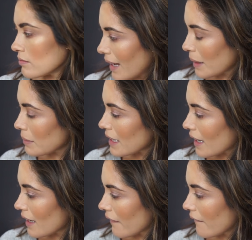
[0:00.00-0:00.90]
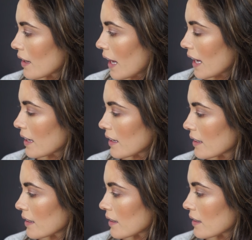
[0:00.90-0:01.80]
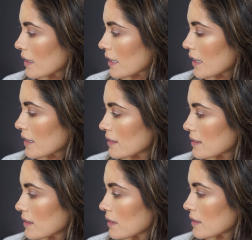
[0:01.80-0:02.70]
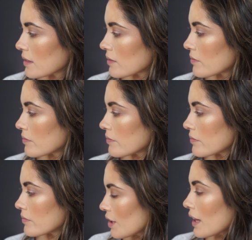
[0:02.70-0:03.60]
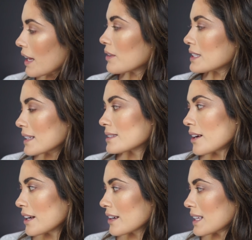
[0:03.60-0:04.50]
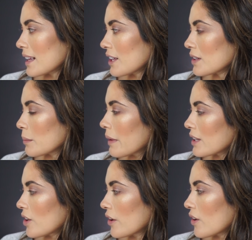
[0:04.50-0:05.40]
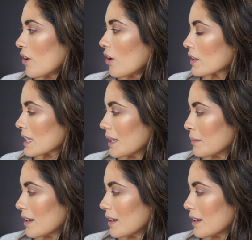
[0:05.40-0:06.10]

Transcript: Hi, Mika. Hey, ¿qué quieres? You like when dad's not here because I let you in the backyard all the time,